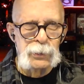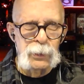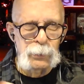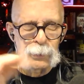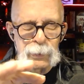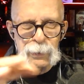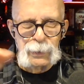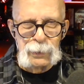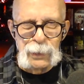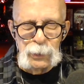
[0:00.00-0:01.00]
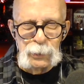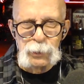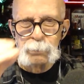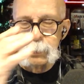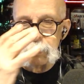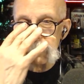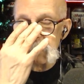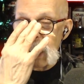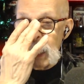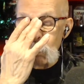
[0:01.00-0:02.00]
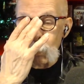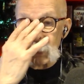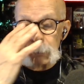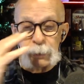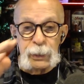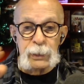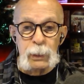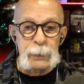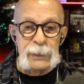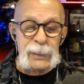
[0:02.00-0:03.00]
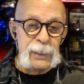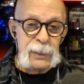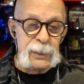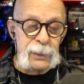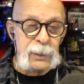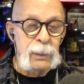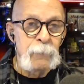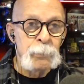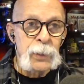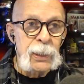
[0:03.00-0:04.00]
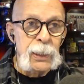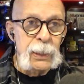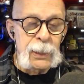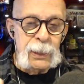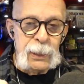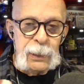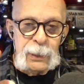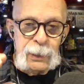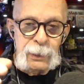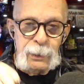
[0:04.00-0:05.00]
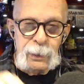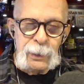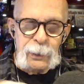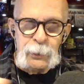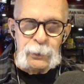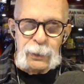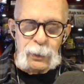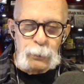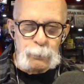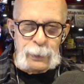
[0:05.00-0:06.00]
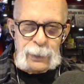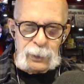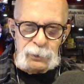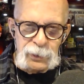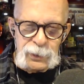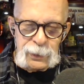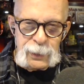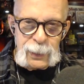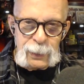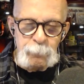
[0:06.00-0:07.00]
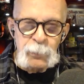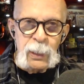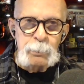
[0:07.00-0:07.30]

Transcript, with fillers: You know, can you just put hot water in at the beginning? and, and I couldn't get a direct answer to that.